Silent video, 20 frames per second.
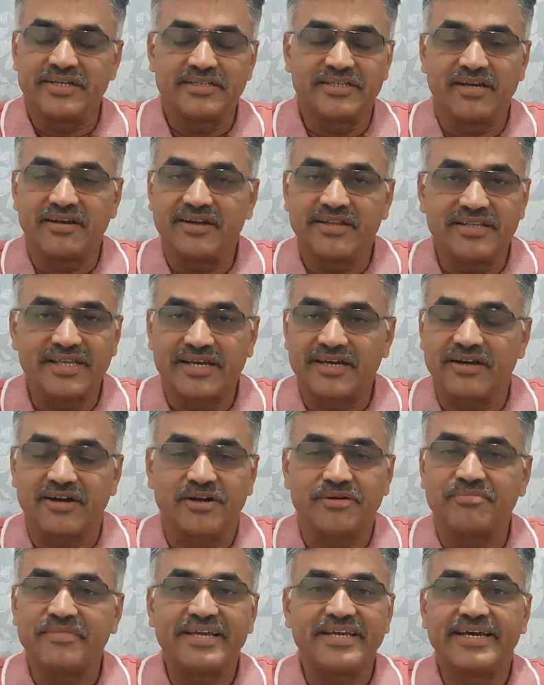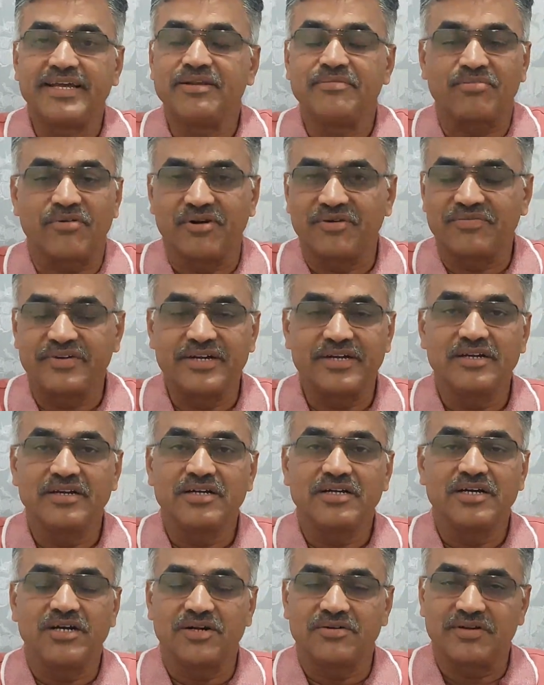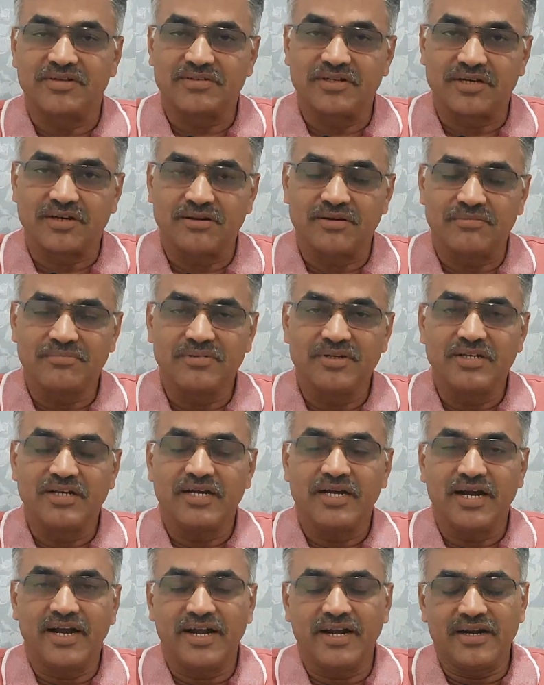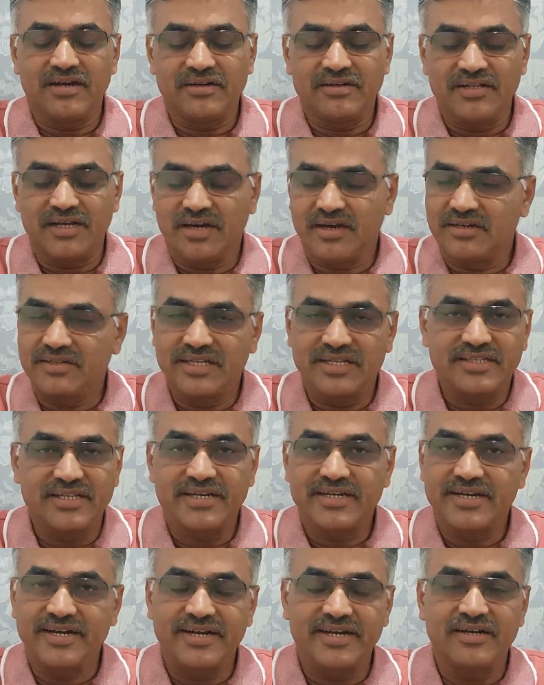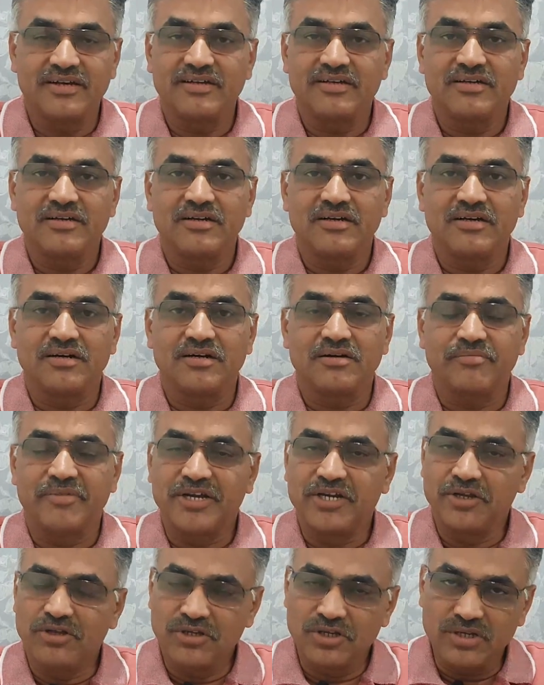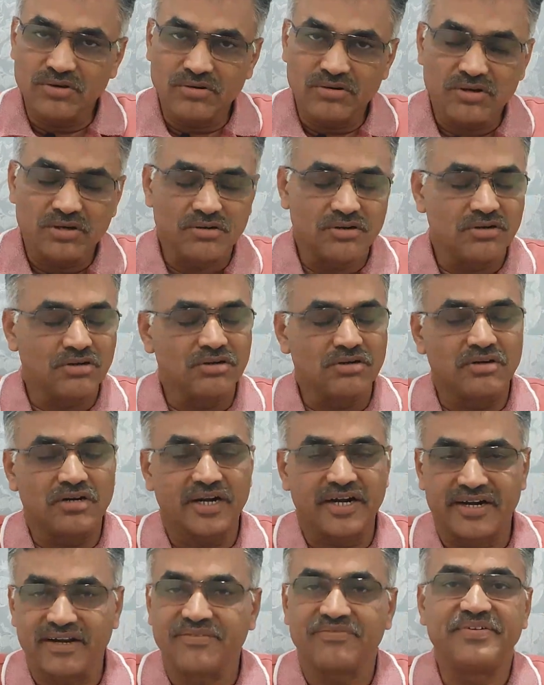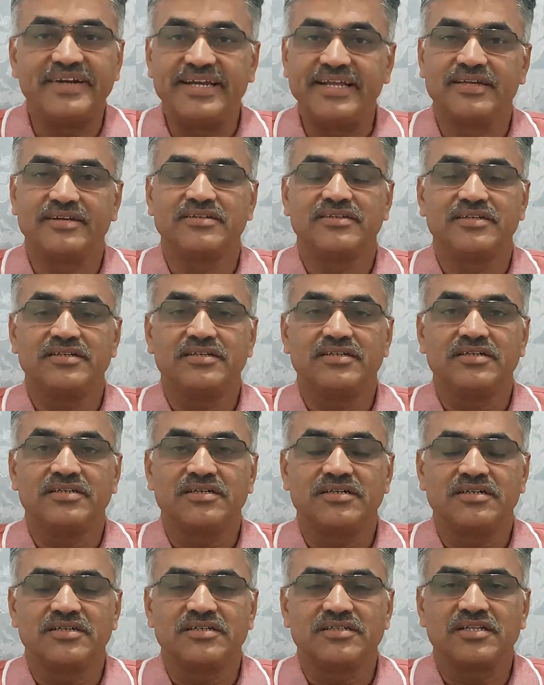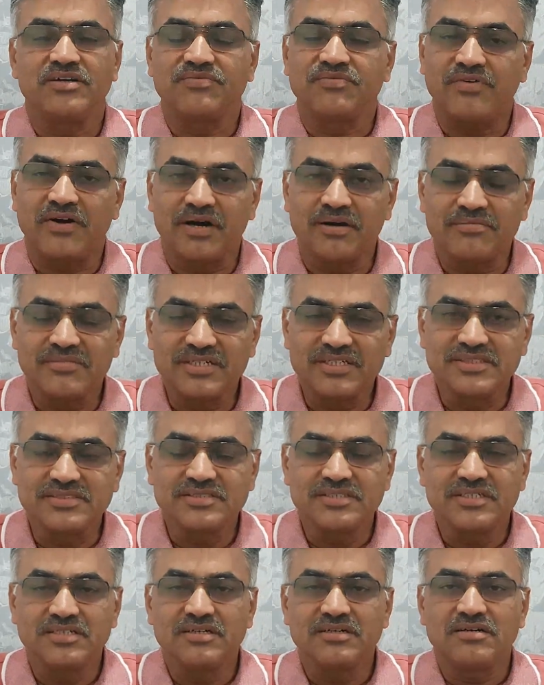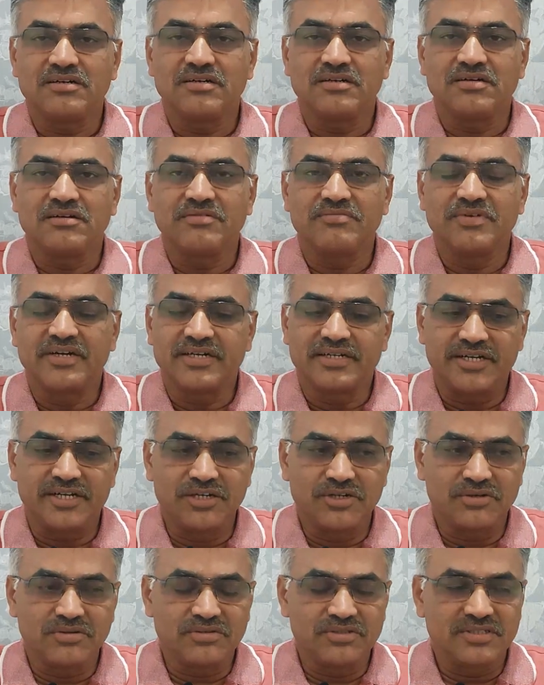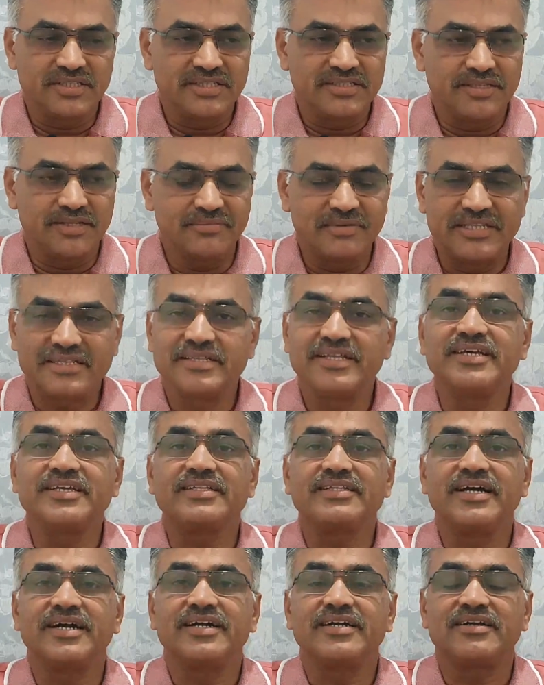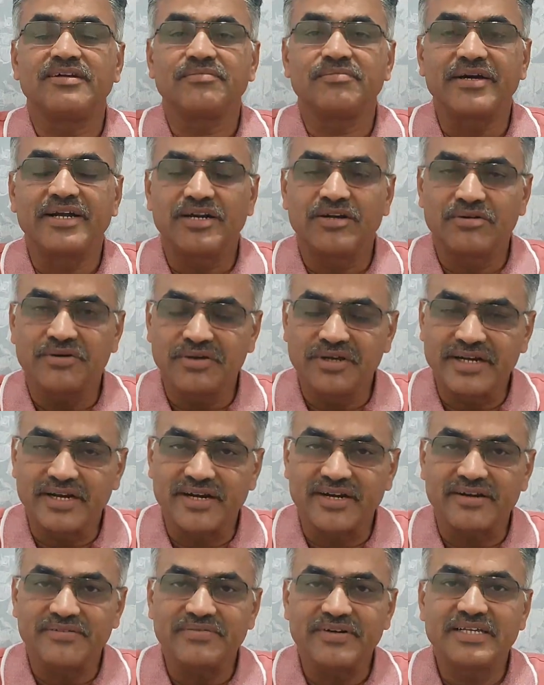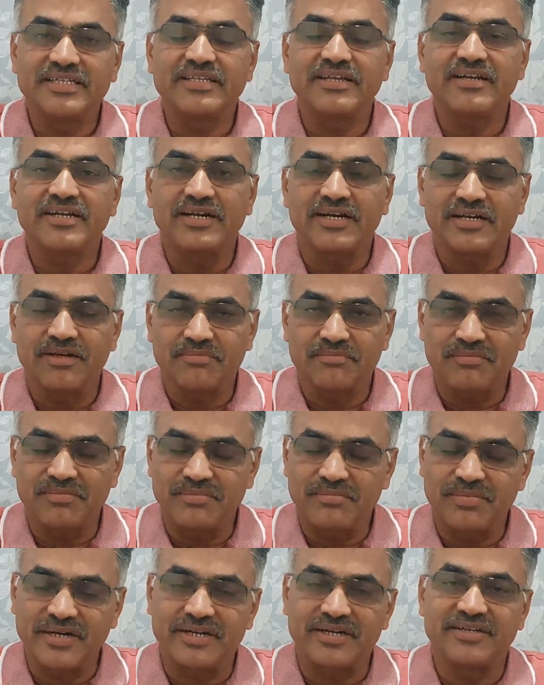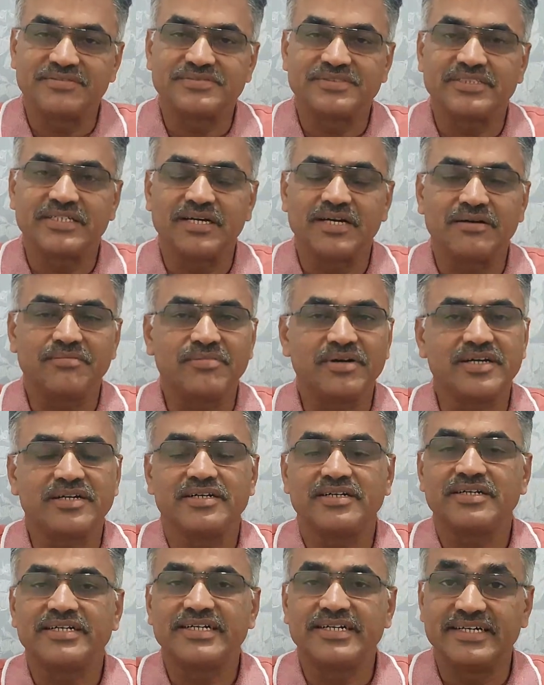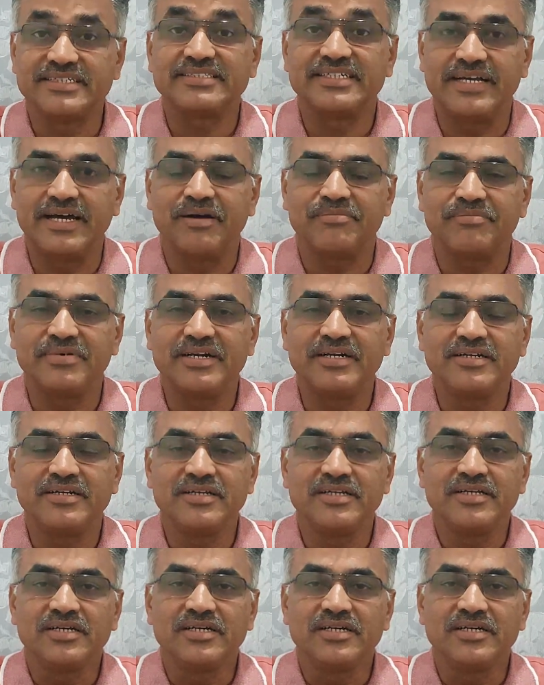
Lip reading: they cannot make any profit out of the crop. And on the other hand, by doing underfeeding, the farmers will tend to, they may think that by doing underfeeding they'll get a better FCR, but it doesn't happen.